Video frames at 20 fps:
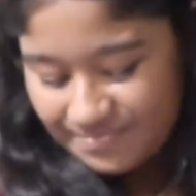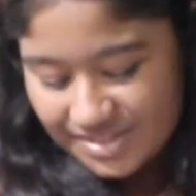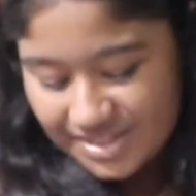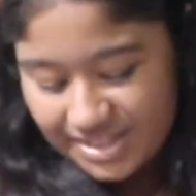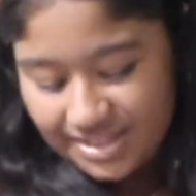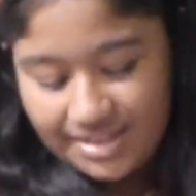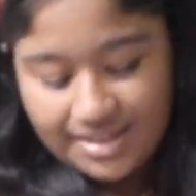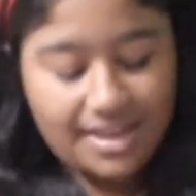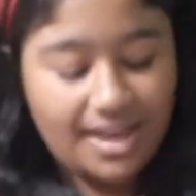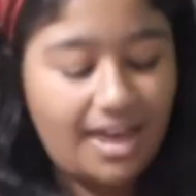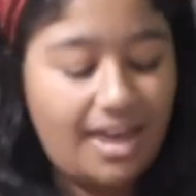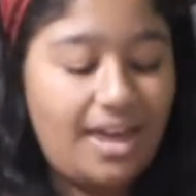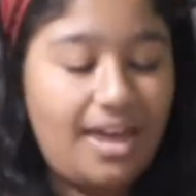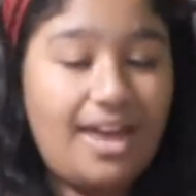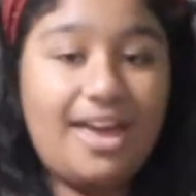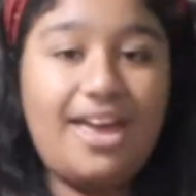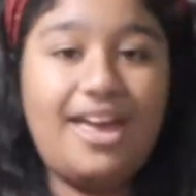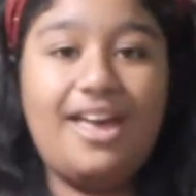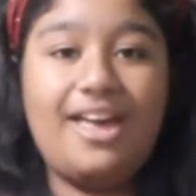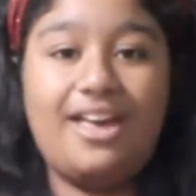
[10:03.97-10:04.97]

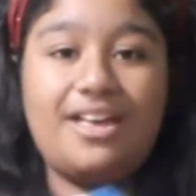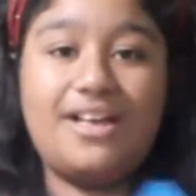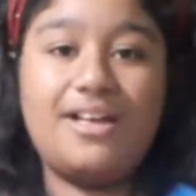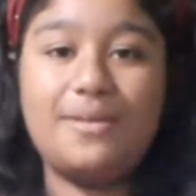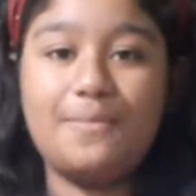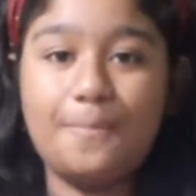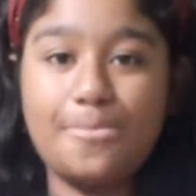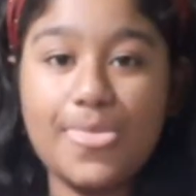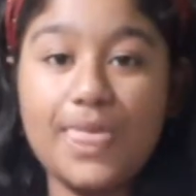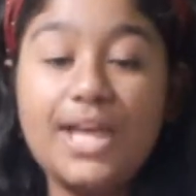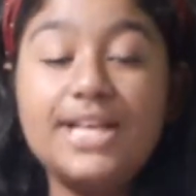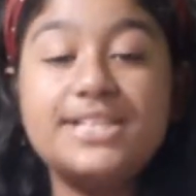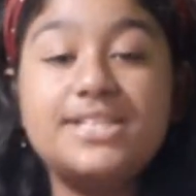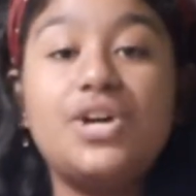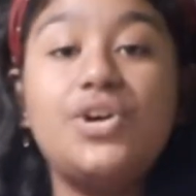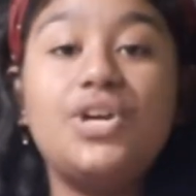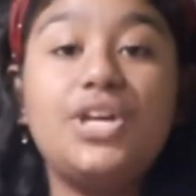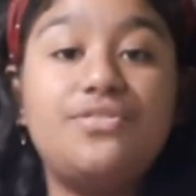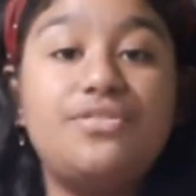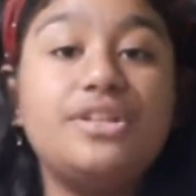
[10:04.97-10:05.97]
Yay. So
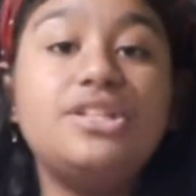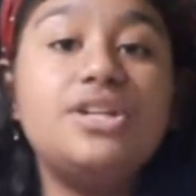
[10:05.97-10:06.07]
if you